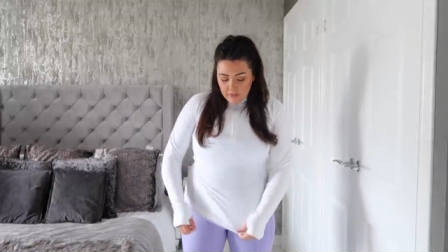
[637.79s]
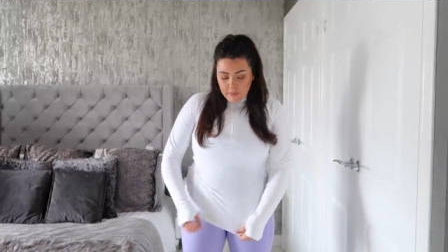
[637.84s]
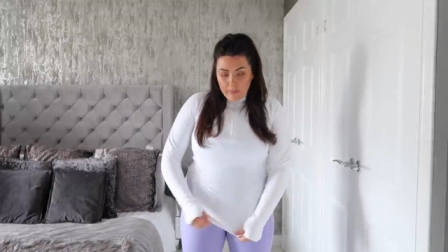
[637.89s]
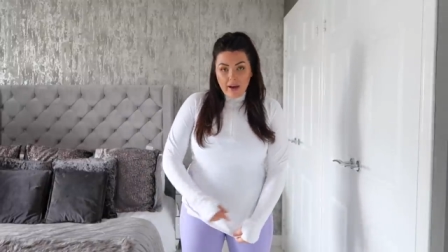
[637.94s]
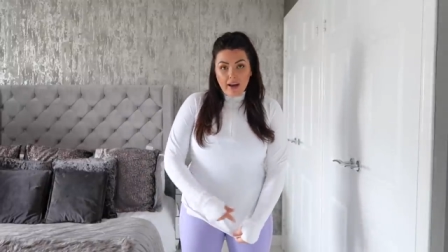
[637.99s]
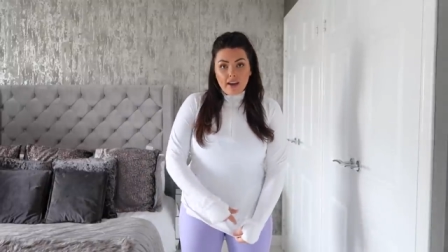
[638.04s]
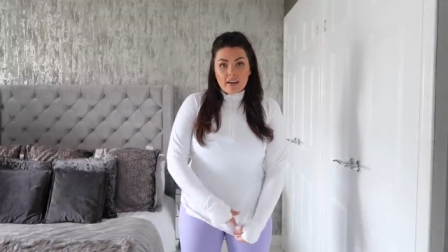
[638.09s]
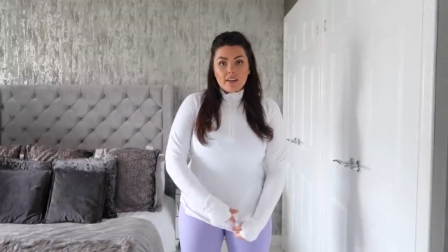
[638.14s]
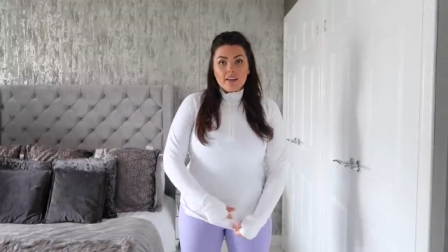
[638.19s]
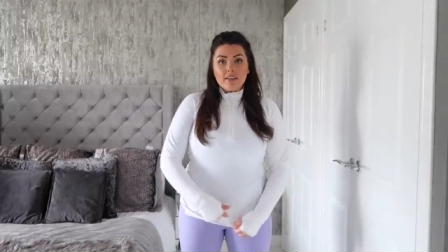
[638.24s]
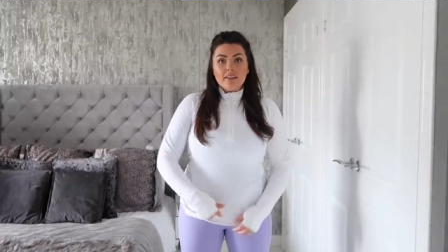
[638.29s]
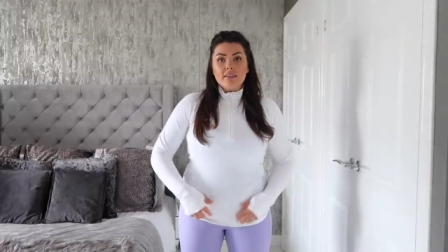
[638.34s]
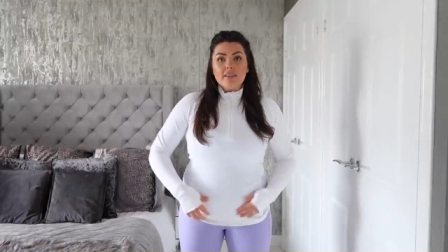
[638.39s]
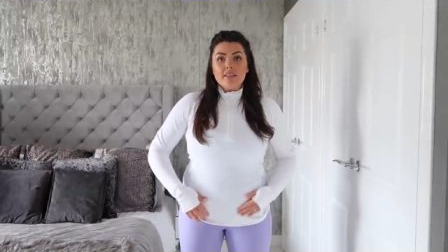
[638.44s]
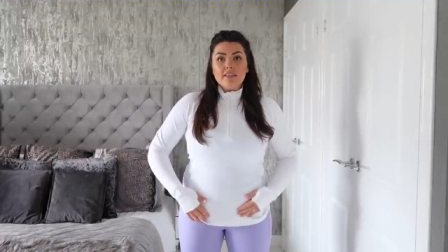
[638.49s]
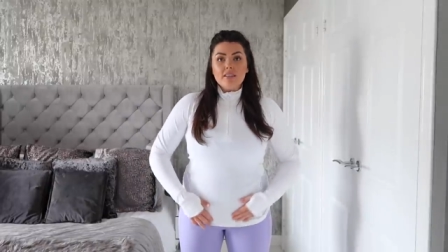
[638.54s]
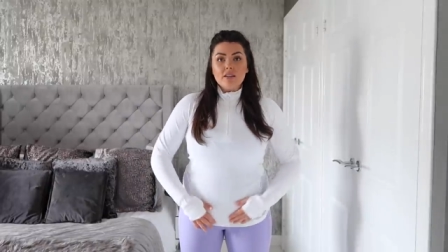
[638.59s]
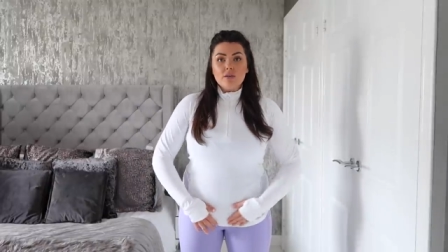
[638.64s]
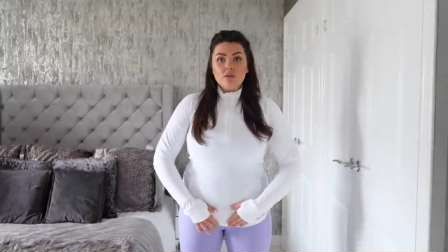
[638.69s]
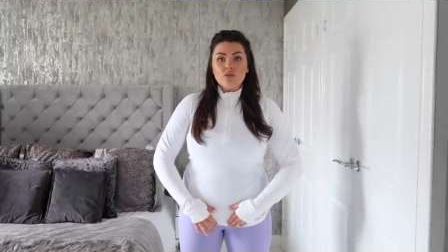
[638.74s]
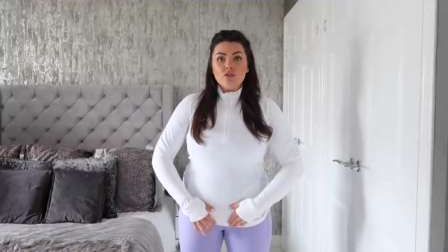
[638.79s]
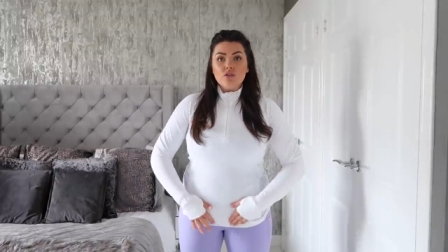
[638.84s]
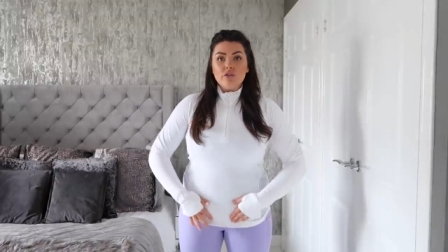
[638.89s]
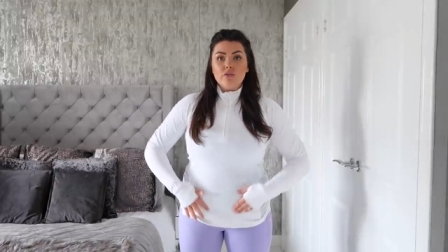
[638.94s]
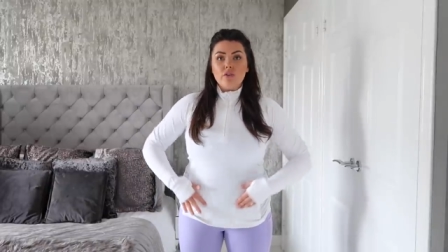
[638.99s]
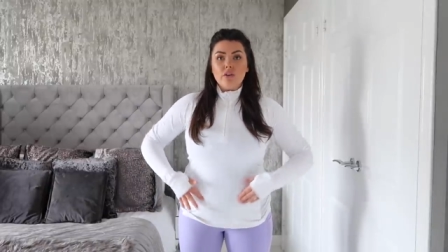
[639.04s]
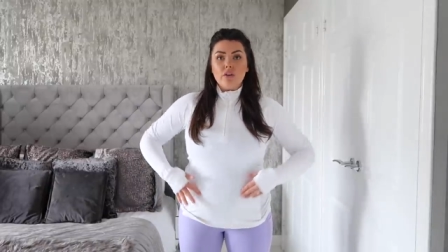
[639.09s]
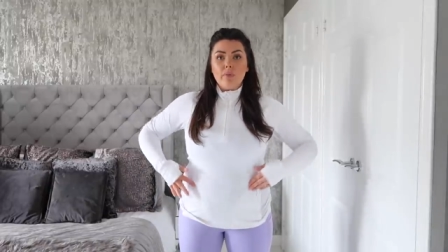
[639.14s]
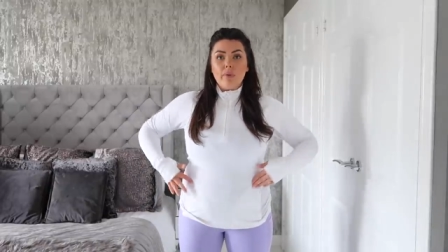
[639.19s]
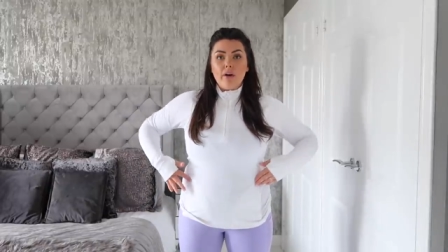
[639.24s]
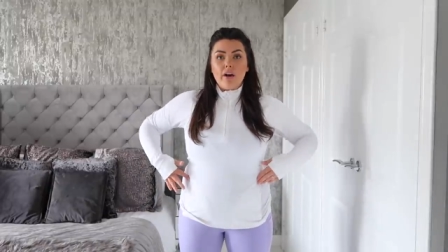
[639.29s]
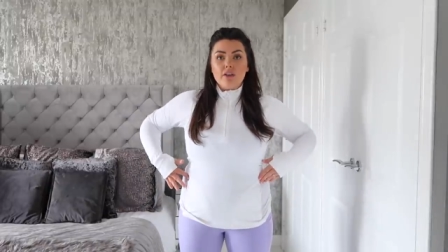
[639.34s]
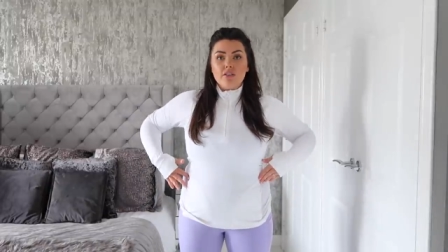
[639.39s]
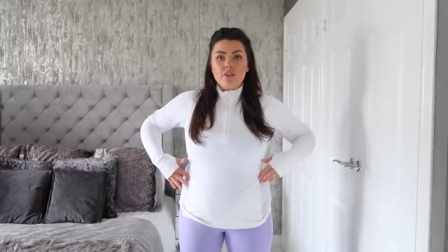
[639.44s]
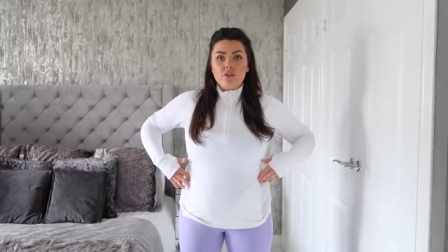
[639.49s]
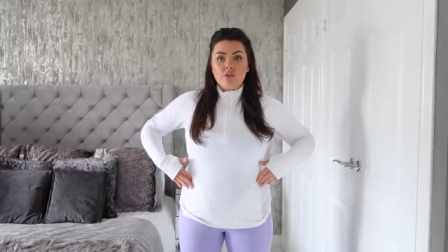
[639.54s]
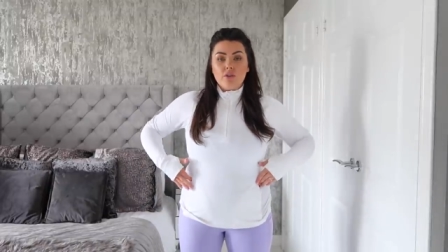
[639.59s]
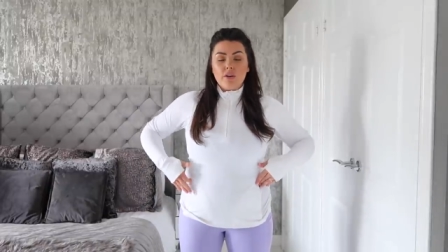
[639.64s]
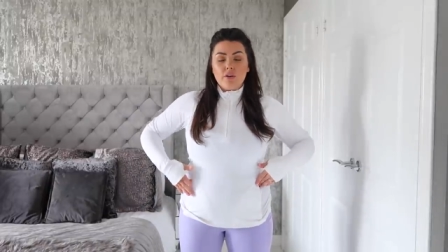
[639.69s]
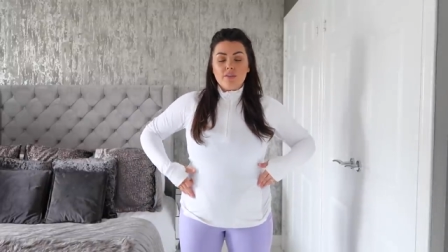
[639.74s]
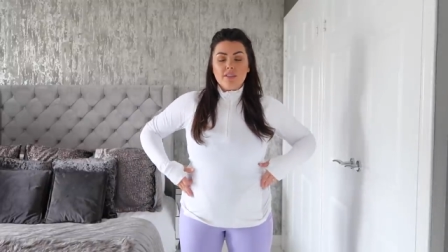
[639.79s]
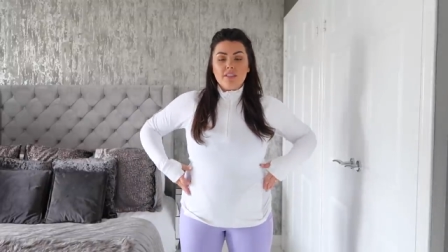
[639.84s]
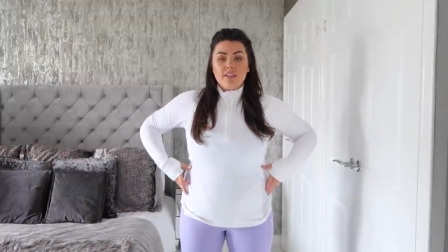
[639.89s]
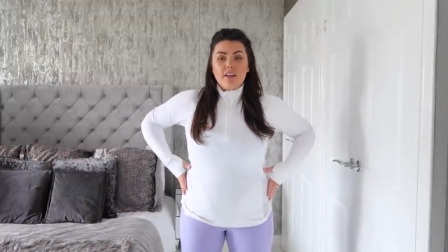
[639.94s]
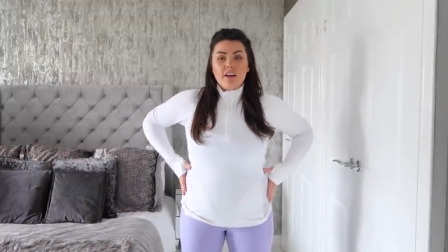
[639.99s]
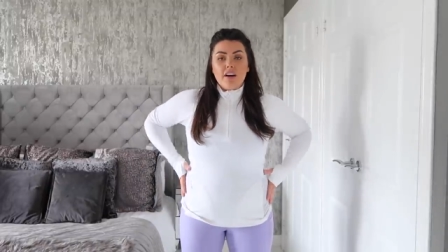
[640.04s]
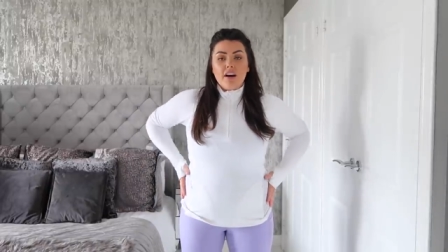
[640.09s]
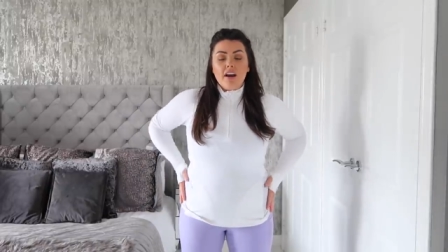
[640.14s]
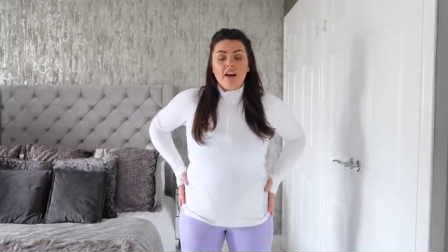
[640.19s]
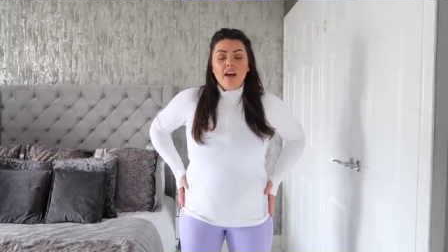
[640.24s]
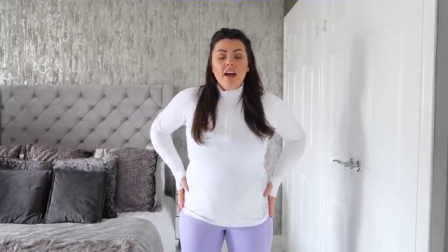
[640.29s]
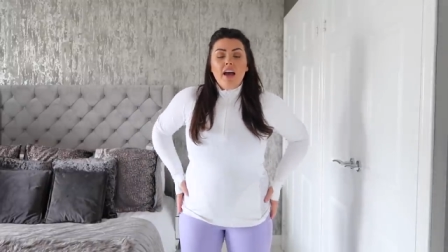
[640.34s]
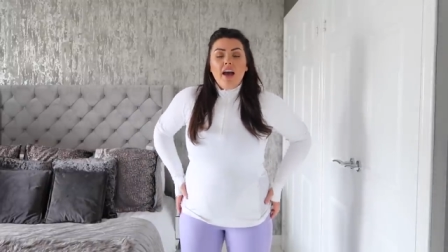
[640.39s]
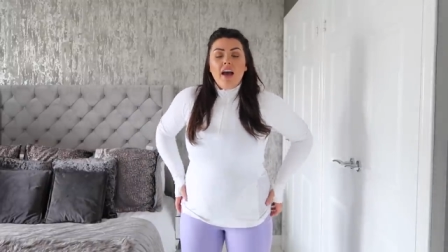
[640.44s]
paneling detail. So you've got the parts that go around here.